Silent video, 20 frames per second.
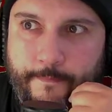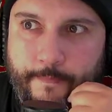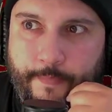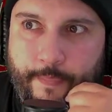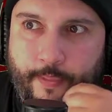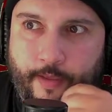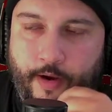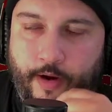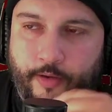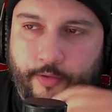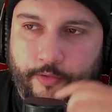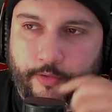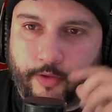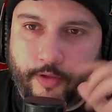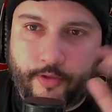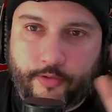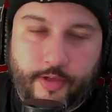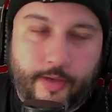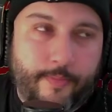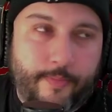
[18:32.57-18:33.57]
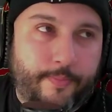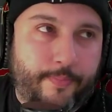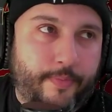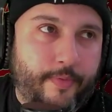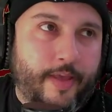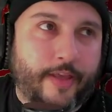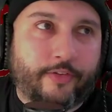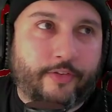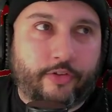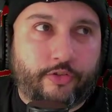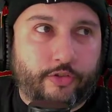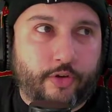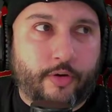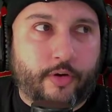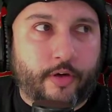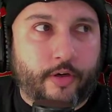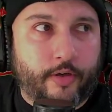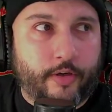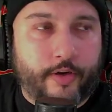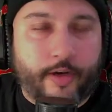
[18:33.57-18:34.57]
All right, so this is him as a
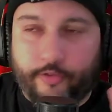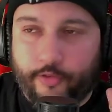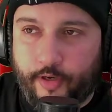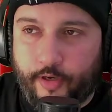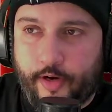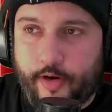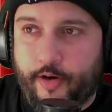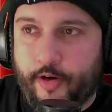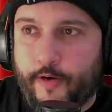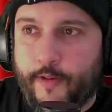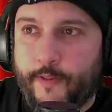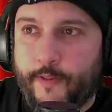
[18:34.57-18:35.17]
Joker. You guys are going to hear it.